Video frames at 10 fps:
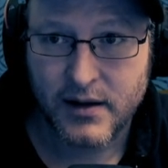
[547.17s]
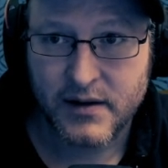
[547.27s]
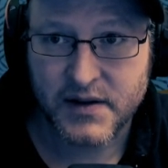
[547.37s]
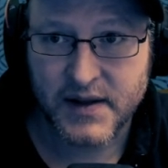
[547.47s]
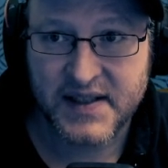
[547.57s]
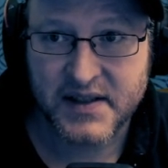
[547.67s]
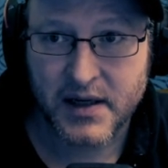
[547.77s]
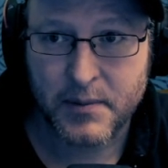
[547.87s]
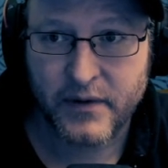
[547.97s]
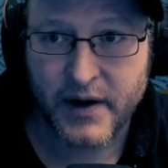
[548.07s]
So this is going
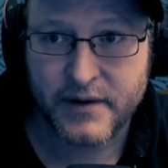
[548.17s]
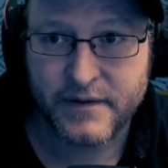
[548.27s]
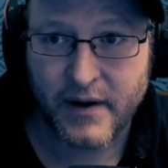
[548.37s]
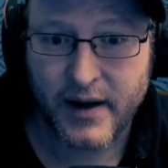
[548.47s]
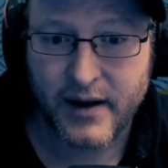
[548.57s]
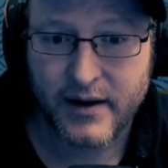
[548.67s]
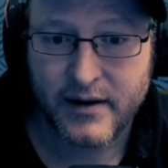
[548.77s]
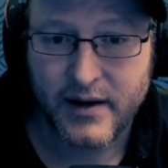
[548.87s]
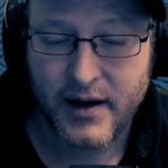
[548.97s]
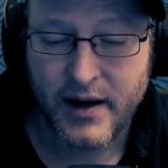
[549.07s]
to provide a fire,
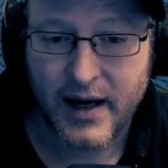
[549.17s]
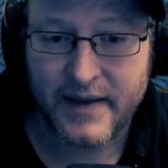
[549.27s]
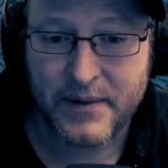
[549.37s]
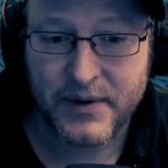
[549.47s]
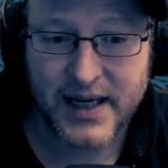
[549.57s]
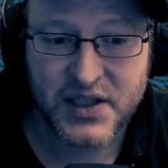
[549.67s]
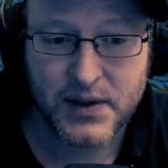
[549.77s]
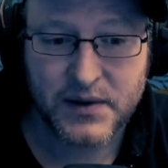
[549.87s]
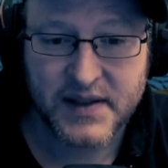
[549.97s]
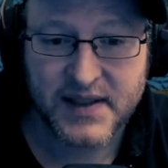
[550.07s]
and then we can actually
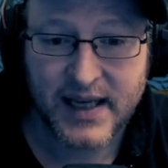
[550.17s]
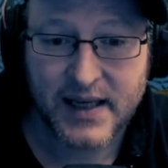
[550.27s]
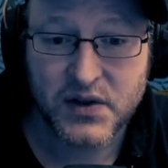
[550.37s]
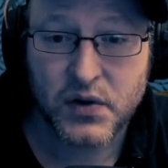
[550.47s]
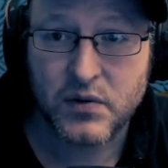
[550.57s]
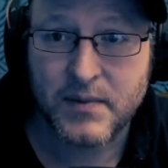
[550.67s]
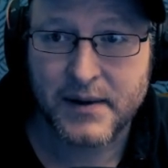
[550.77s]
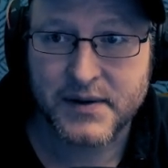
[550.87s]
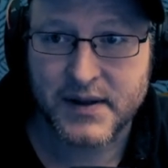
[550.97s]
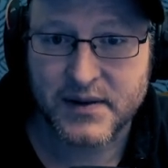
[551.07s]
use this to gain two
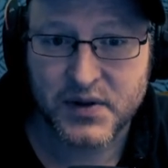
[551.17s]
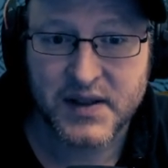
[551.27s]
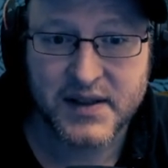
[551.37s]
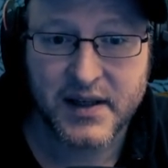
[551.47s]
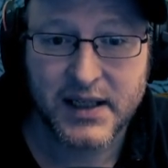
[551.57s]
mountains, which is going to